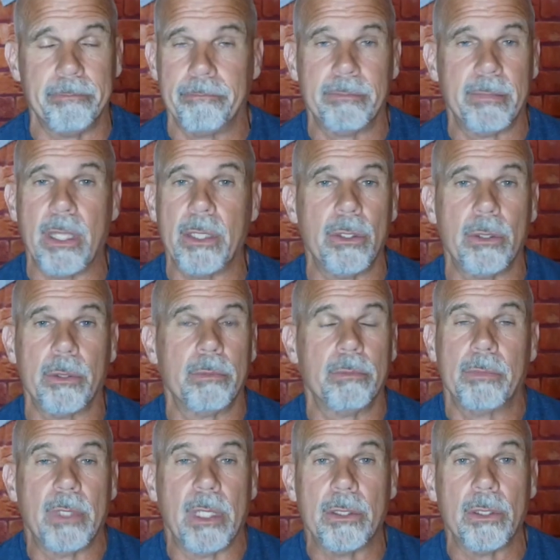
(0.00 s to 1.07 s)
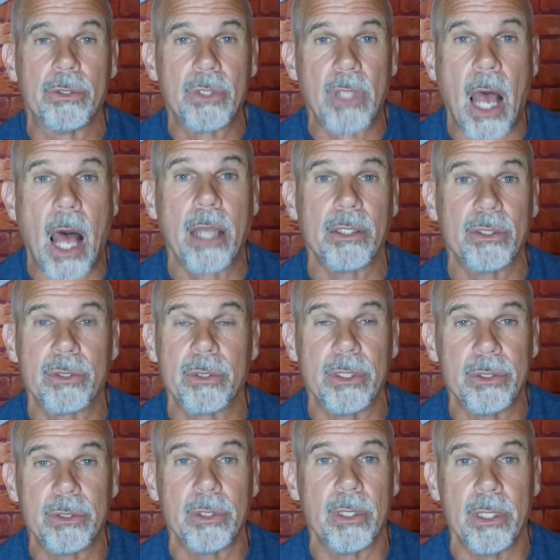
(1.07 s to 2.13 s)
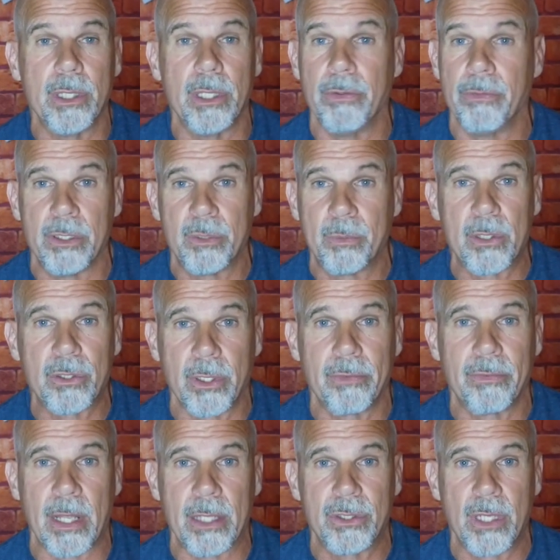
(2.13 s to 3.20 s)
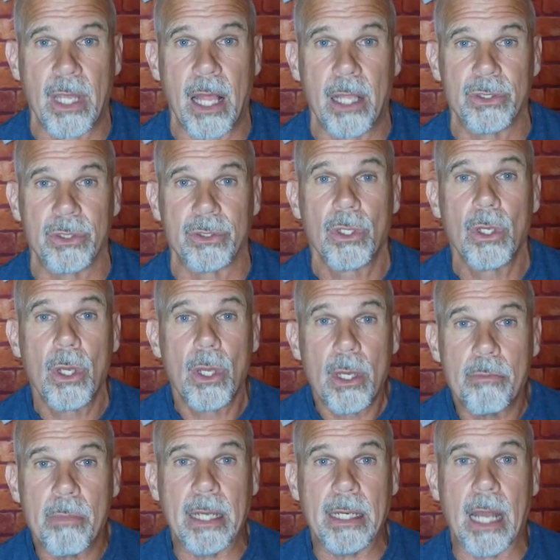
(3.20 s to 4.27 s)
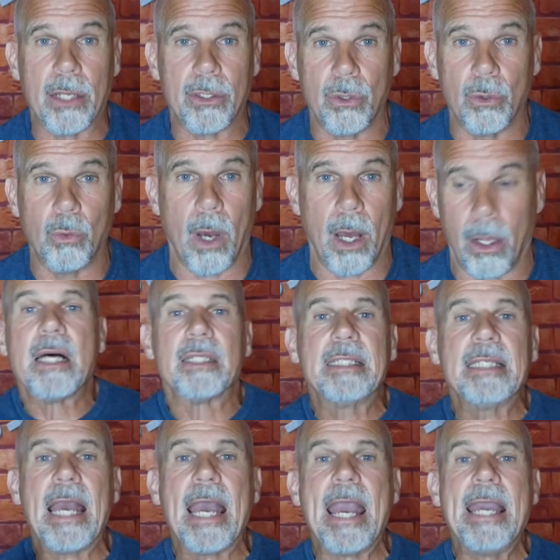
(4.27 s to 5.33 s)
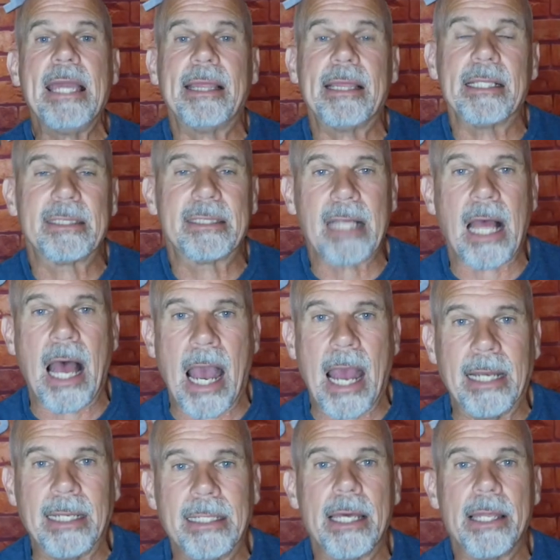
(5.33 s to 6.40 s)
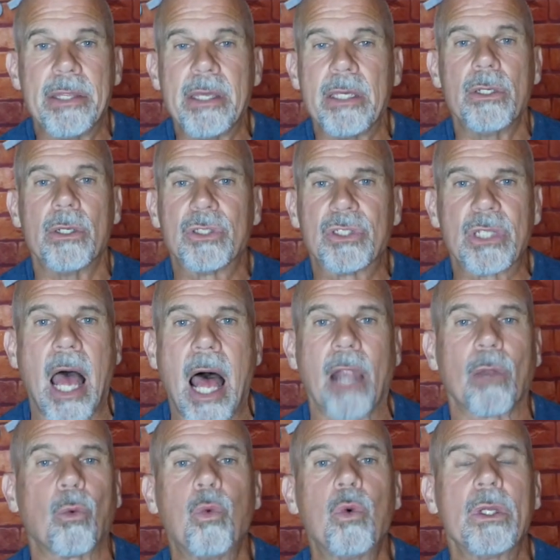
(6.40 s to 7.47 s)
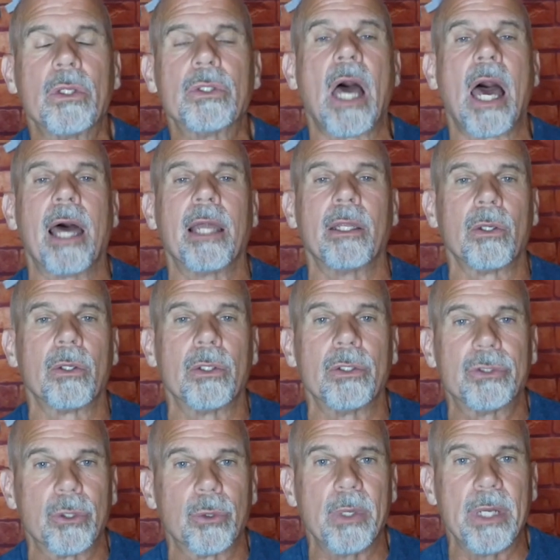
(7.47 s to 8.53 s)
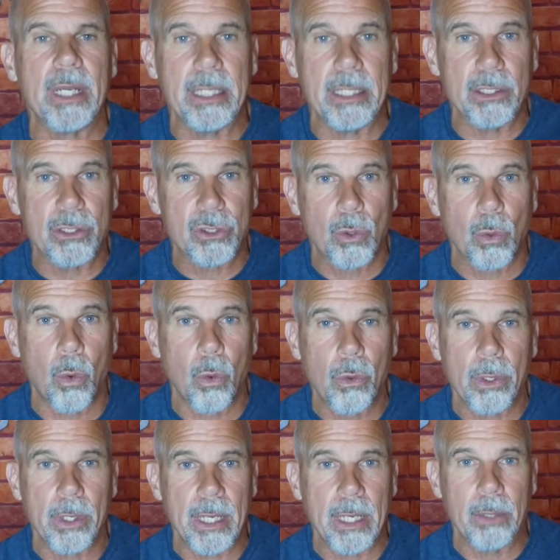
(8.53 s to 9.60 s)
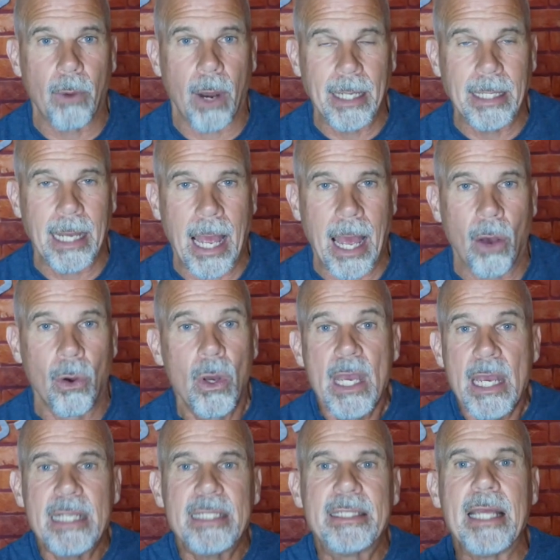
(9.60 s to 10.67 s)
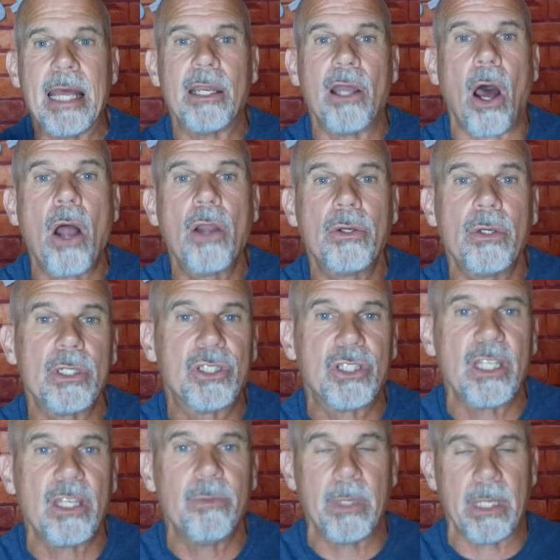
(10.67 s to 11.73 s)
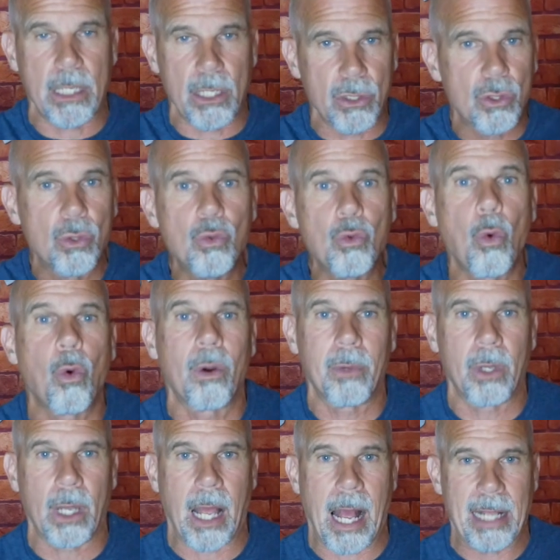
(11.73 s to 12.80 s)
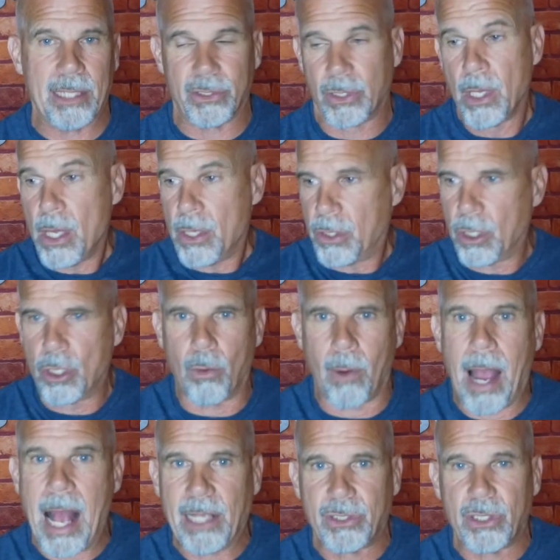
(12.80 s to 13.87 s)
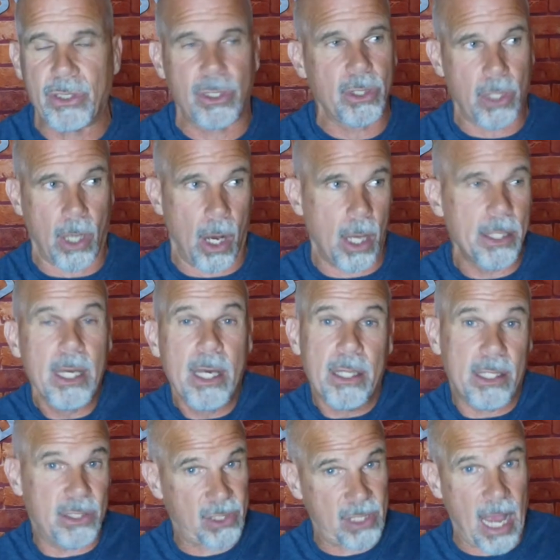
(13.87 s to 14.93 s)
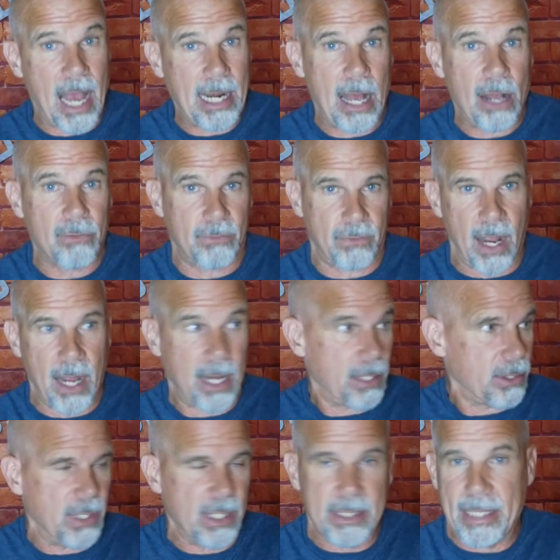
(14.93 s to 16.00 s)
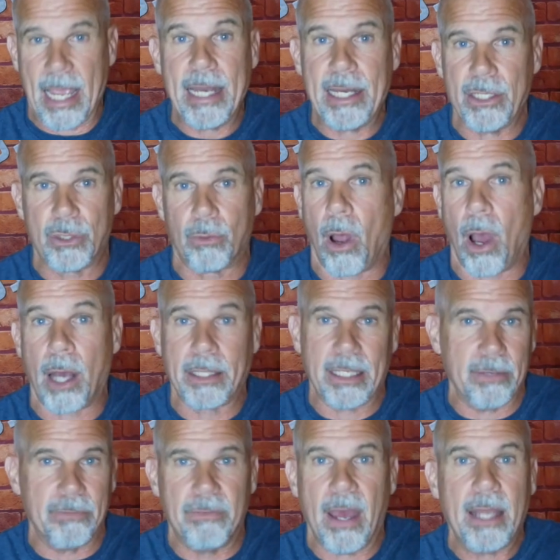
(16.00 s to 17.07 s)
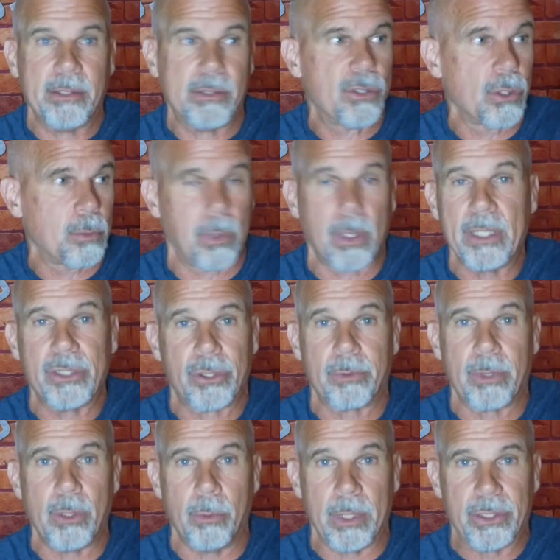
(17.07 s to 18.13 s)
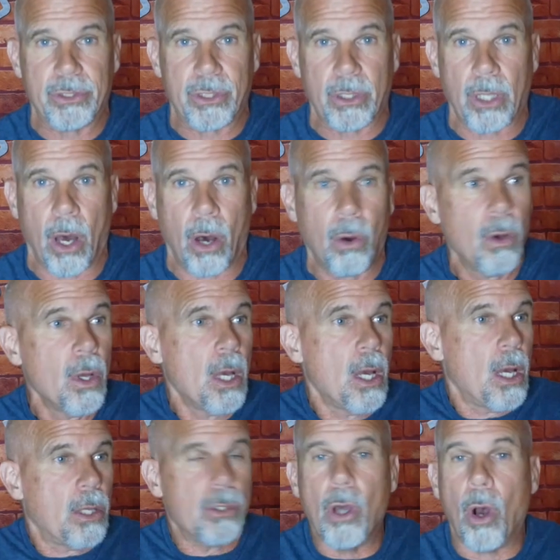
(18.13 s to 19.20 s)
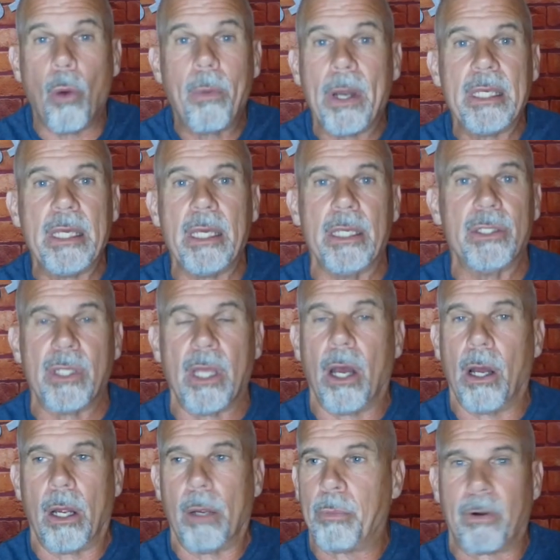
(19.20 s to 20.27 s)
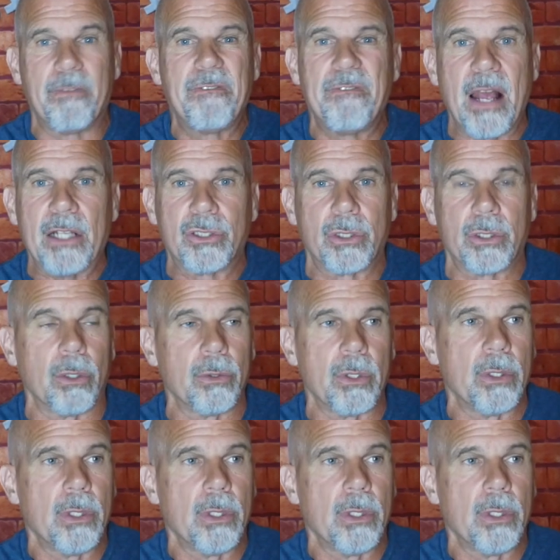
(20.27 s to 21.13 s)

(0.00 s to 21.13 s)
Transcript: then your child is especially if that challenges, may not do well. The eighth sign that your child will not learn to read in the school they're in right now is that underachievement is normalized. The grass isn't cut, the sign out front, the date is wrong, the event took place 3 weeks ago, nobody is professional,